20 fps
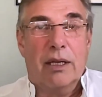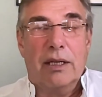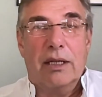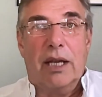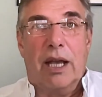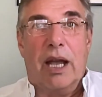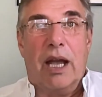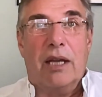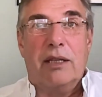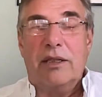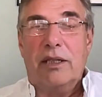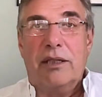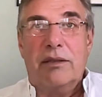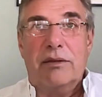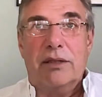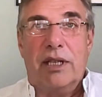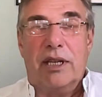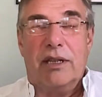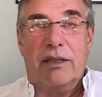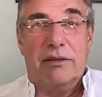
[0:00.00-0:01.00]
Yeah,
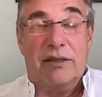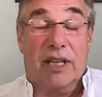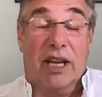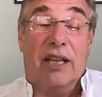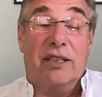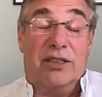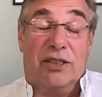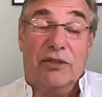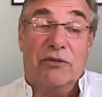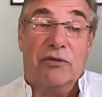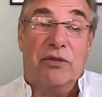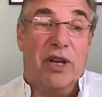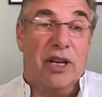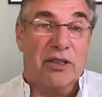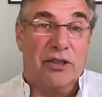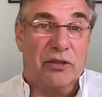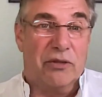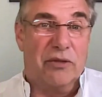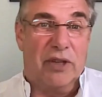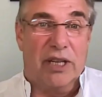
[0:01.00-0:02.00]
that's
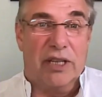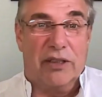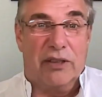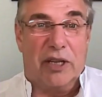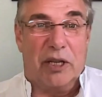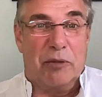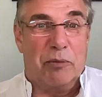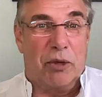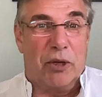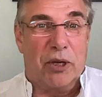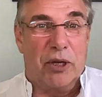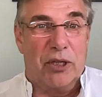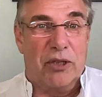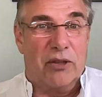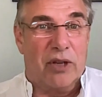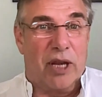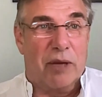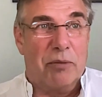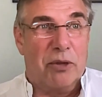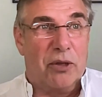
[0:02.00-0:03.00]
a really great point,
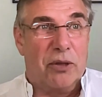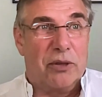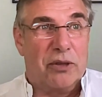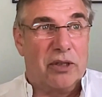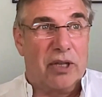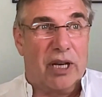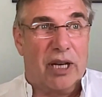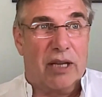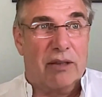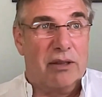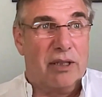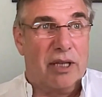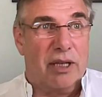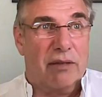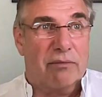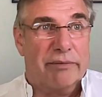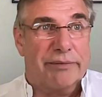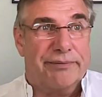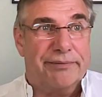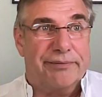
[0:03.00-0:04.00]
right? Because
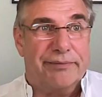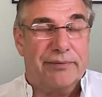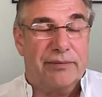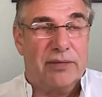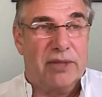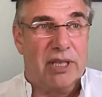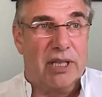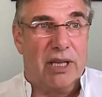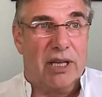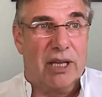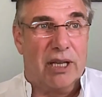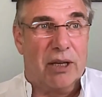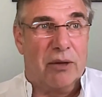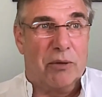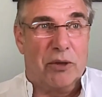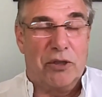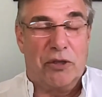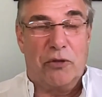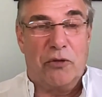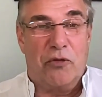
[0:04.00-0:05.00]
it
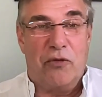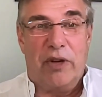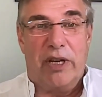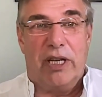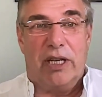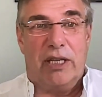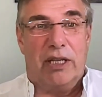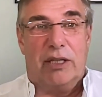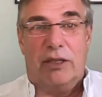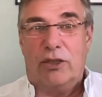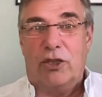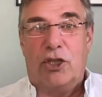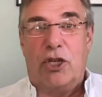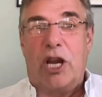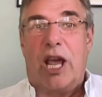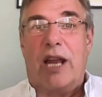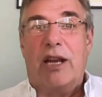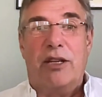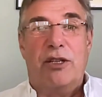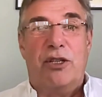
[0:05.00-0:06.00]
was a really
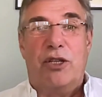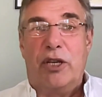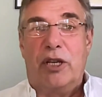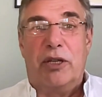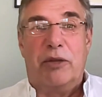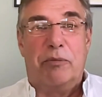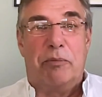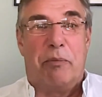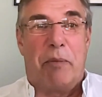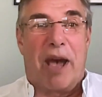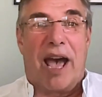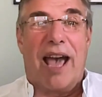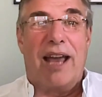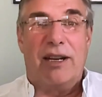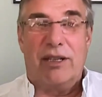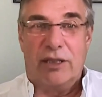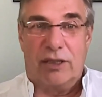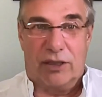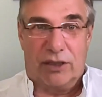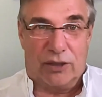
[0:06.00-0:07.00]
challenging
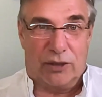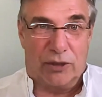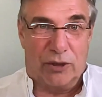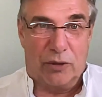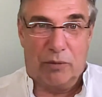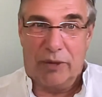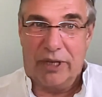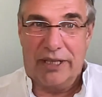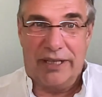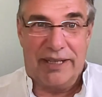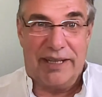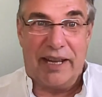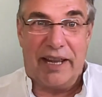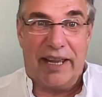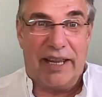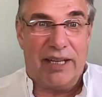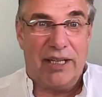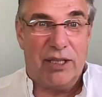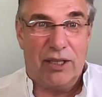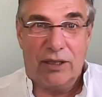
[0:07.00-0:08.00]
balance to
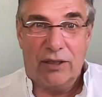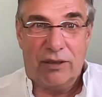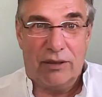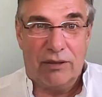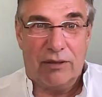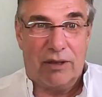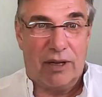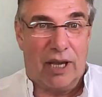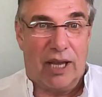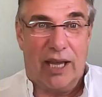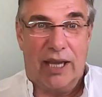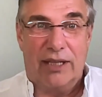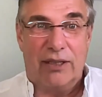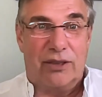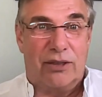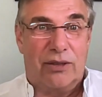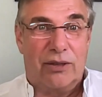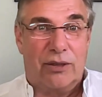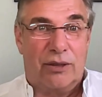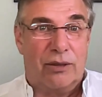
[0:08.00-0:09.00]
maintain, right?
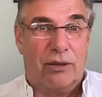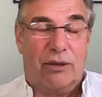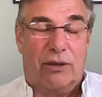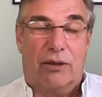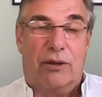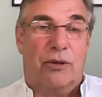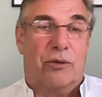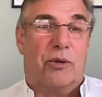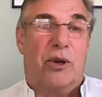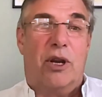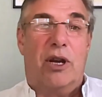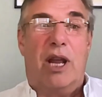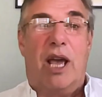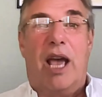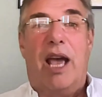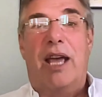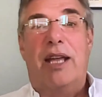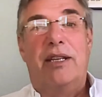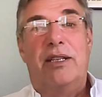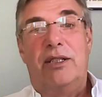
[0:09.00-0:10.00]
So on the one
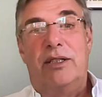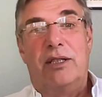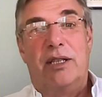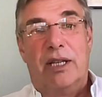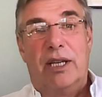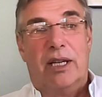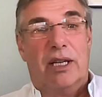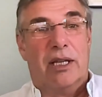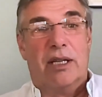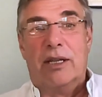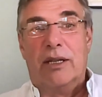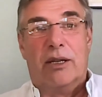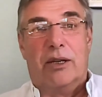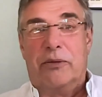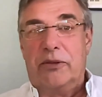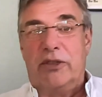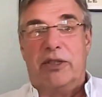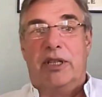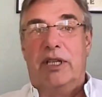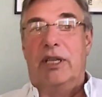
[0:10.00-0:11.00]
hand,
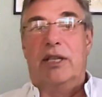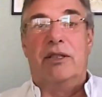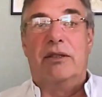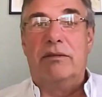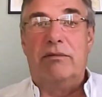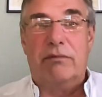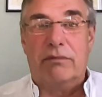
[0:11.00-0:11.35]
obviously,